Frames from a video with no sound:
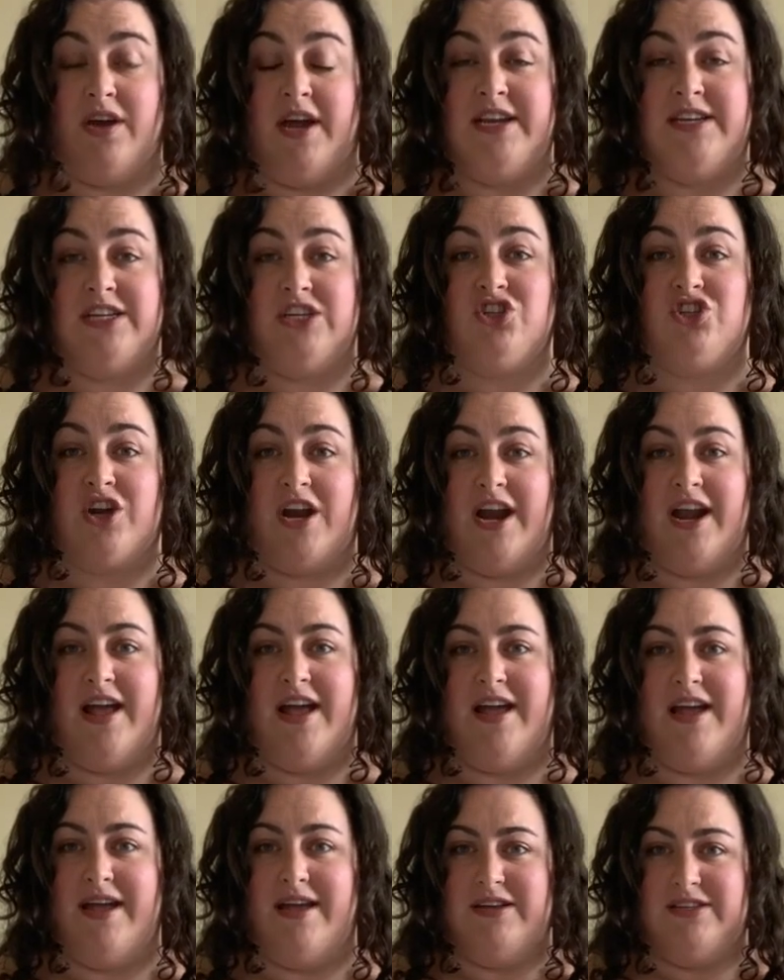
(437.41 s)
I did try
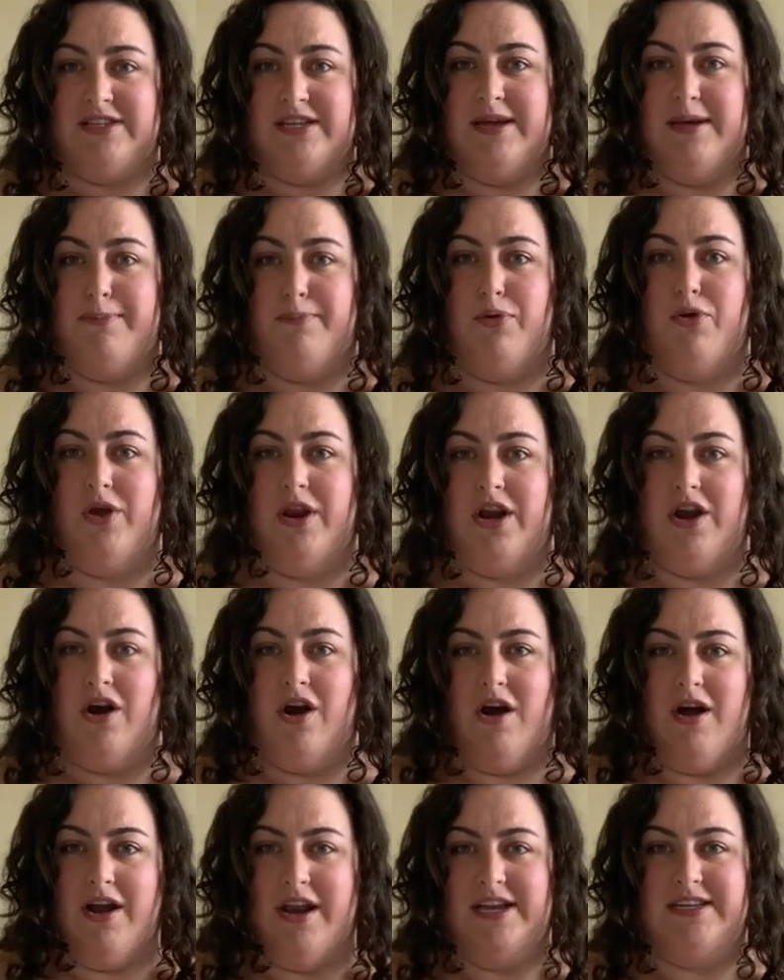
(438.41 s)
to put it
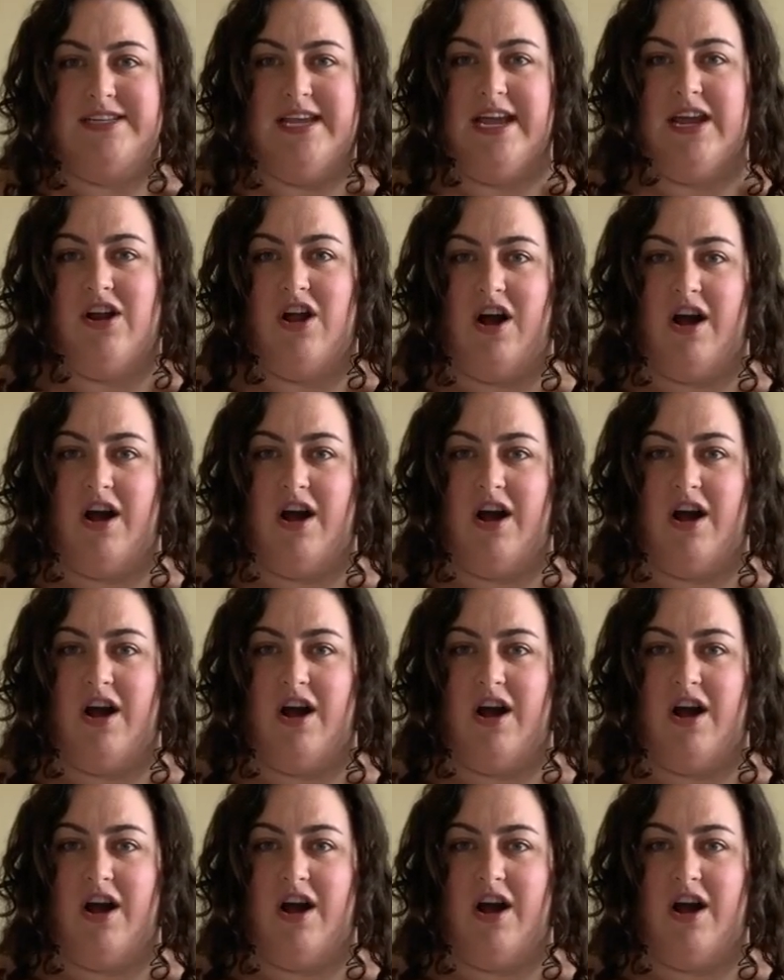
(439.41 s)
on and take it